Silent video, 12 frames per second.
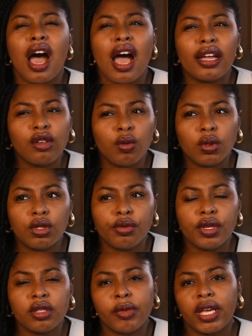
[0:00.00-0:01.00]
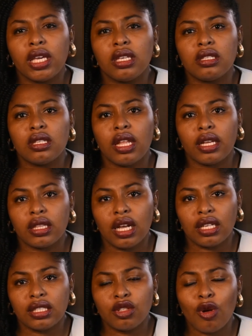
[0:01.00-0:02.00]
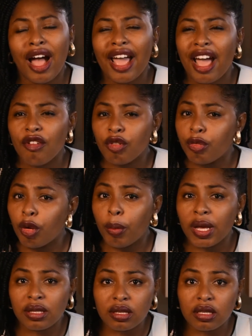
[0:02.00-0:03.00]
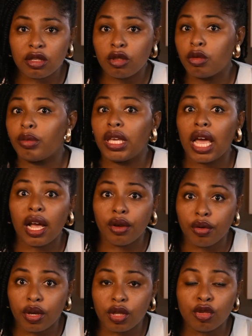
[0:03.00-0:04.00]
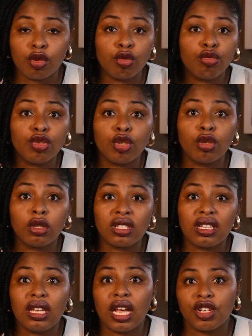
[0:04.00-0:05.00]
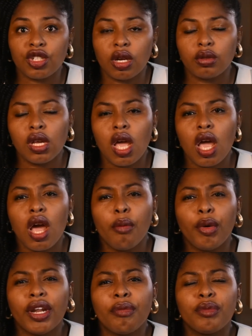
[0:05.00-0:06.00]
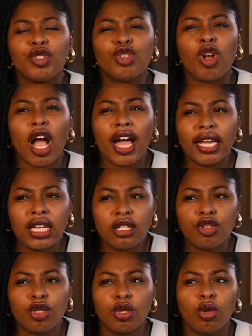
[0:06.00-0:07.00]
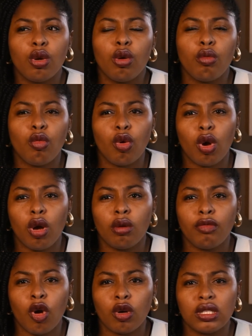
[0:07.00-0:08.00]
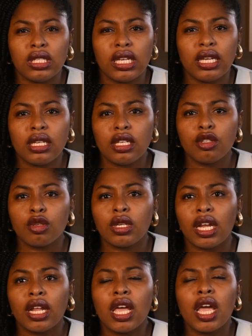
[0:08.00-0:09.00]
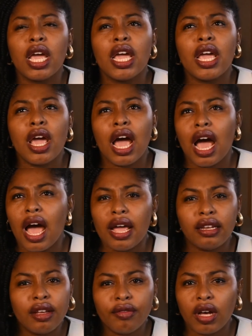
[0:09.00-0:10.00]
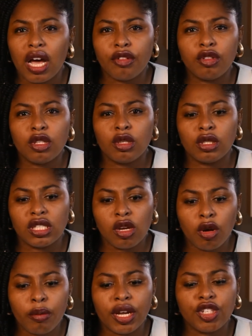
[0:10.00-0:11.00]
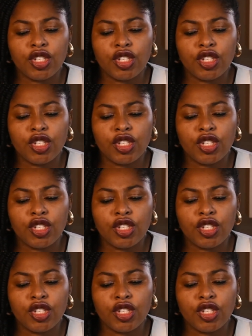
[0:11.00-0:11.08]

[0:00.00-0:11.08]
I don't want to raise my kids like that. So I have a propensity to be angry, to lash out, but I'm trying to contain it so that I never have to tell my